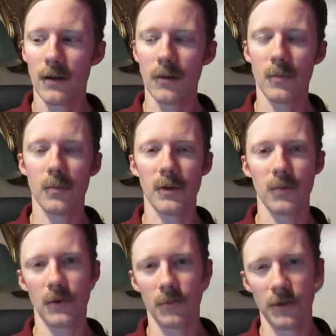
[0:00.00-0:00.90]
But
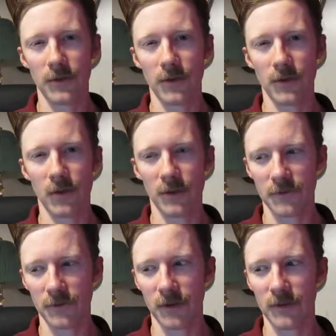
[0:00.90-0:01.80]
we only know
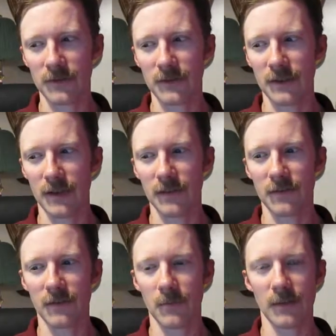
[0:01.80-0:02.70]
astrology as
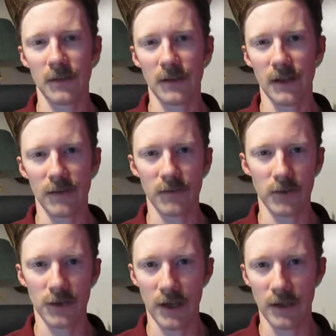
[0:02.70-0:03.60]
something that hasn't
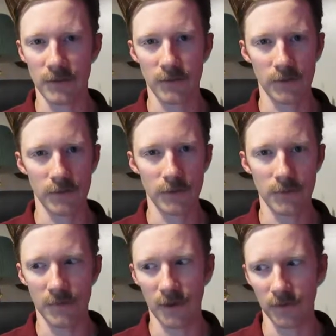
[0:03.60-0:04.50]
changed in
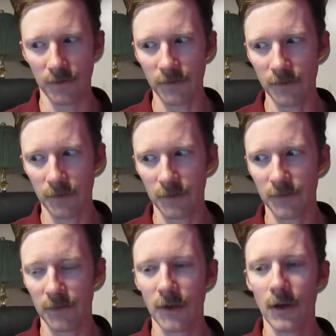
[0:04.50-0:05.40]
2,000
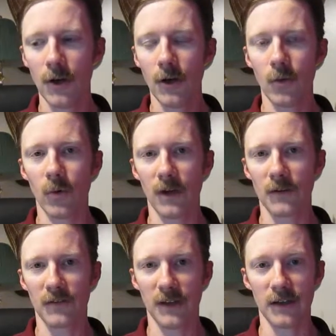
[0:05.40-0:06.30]
years, while
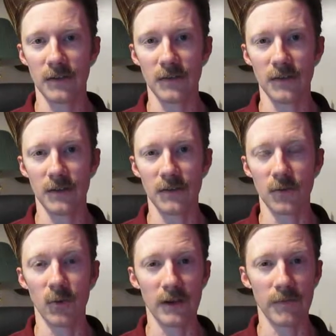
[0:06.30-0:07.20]
science is a
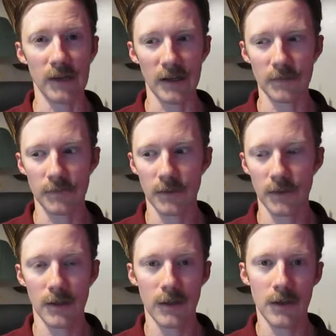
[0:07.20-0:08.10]
way of life.
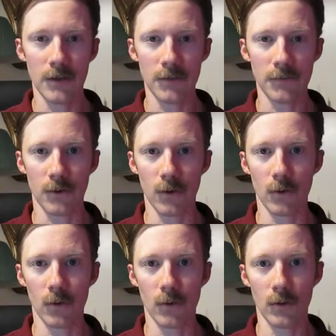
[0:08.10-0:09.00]

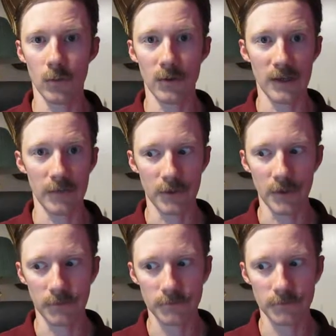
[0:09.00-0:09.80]
So we'll never know.